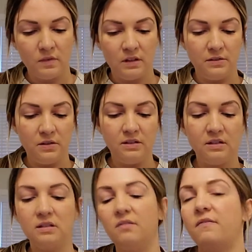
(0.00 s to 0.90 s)
So this
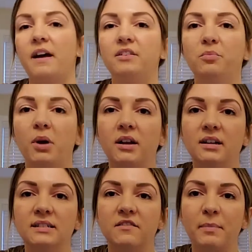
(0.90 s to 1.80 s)
is the final
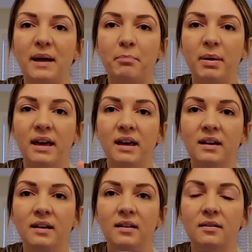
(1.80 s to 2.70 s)
product of my
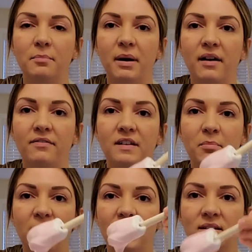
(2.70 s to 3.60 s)
pink puffy
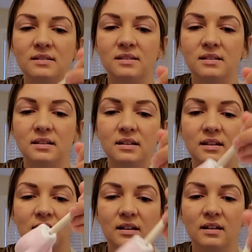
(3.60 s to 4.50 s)
paint.
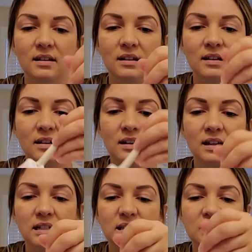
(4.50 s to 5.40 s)

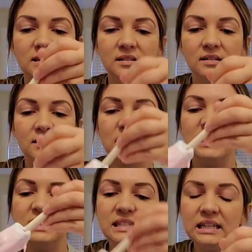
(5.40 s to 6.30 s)
It's
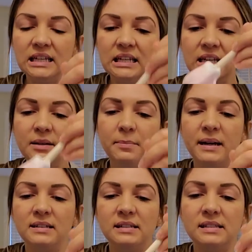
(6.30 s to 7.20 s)
sticky
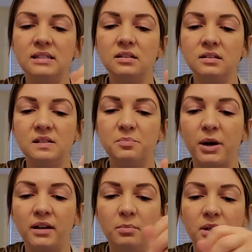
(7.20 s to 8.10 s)
but still
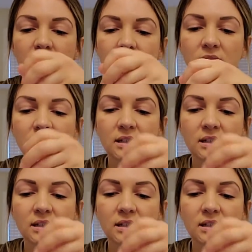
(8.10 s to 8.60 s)
spreadable.